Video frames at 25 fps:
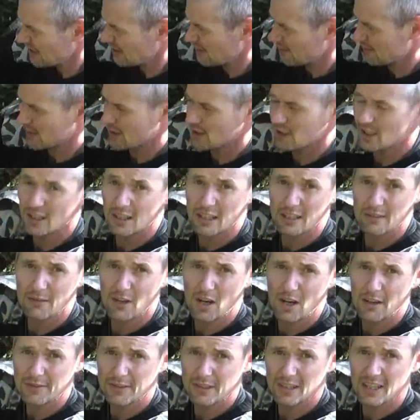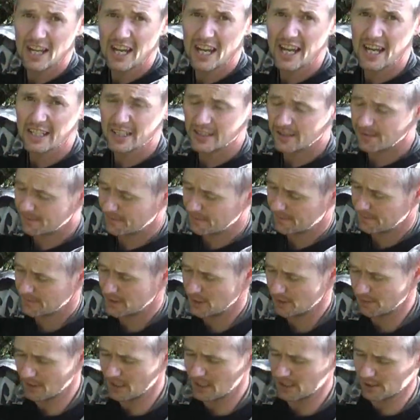If you're going to live off land,
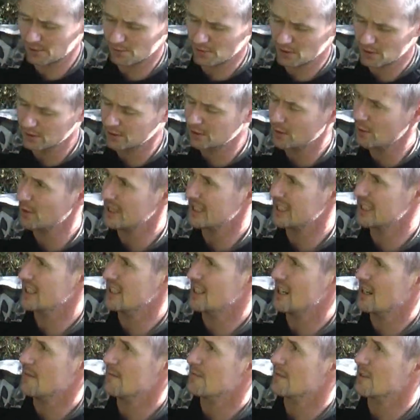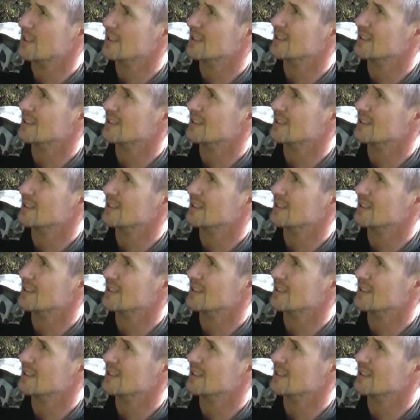you might as well do it in comfort.